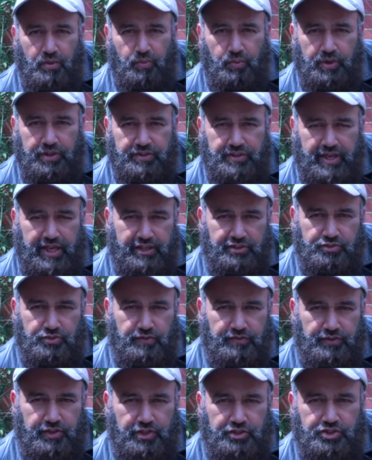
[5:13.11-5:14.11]
with
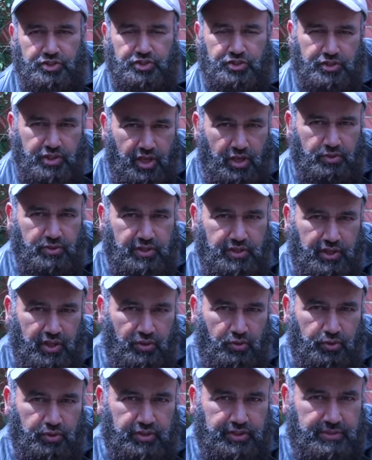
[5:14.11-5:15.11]
extra virgin
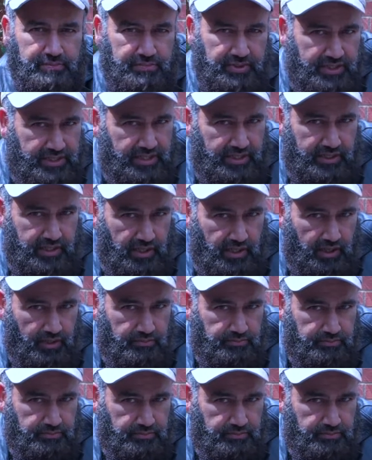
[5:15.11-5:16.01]
coconut oil in particular.